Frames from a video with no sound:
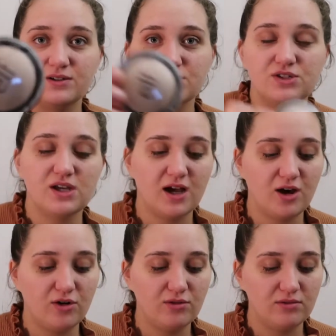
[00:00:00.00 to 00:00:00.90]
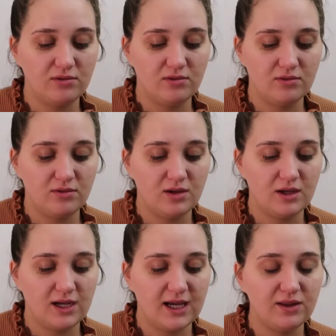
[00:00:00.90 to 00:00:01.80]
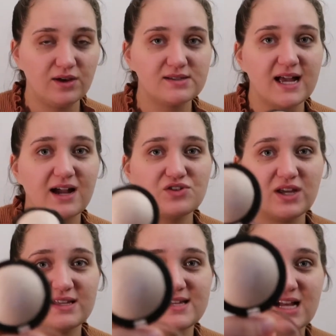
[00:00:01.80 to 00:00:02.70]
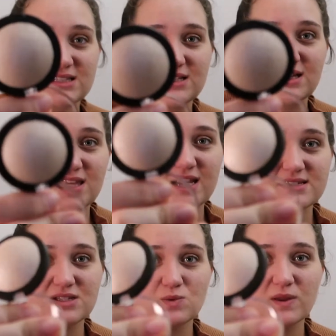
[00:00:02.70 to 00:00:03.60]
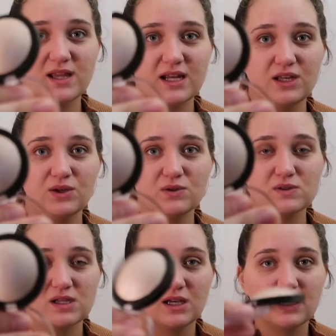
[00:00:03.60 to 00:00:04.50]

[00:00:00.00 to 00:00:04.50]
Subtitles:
So it looks actually exactly like the Essence one that I use.